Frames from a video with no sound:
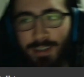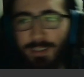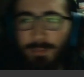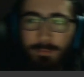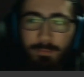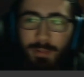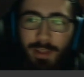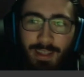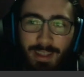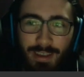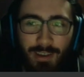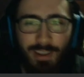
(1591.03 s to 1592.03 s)
to play
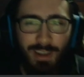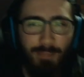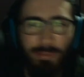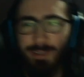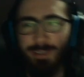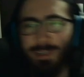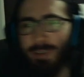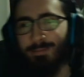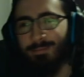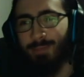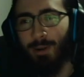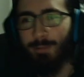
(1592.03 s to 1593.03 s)
like, oh yeah, I played this
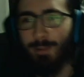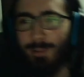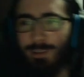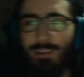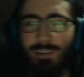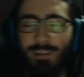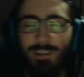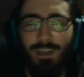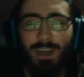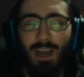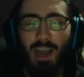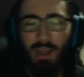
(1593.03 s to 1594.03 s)
game perfectly.
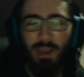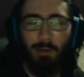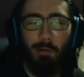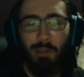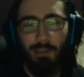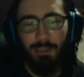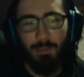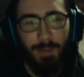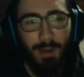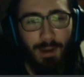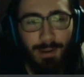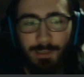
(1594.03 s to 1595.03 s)
I, I want to at least be
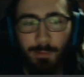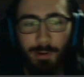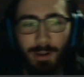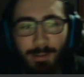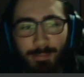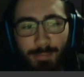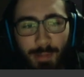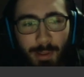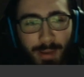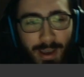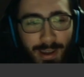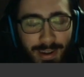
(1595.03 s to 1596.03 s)
honest when I play
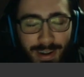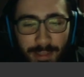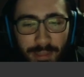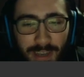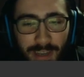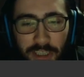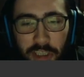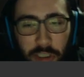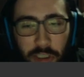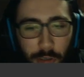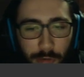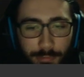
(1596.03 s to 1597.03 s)
bad, and I think I
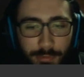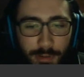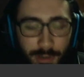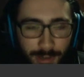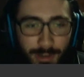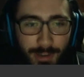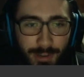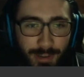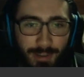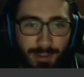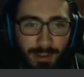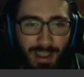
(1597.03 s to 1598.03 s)
should have...
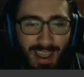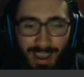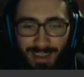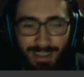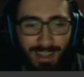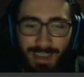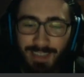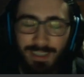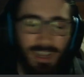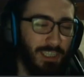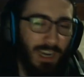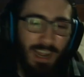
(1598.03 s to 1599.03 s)
like I
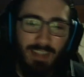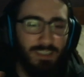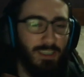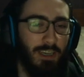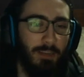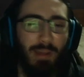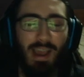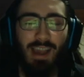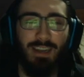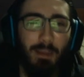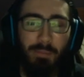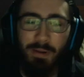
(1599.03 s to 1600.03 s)
said, I should have had this kid
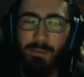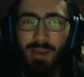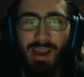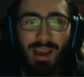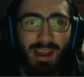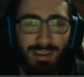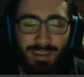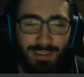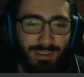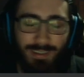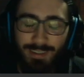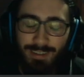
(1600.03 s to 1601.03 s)
packed up in a bag,
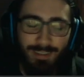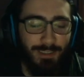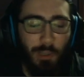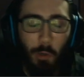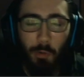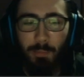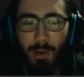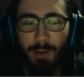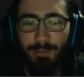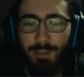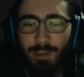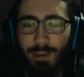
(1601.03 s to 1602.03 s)
toting him
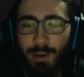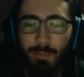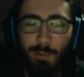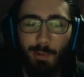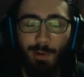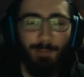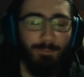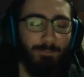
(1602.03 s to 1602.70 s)
off to the airport,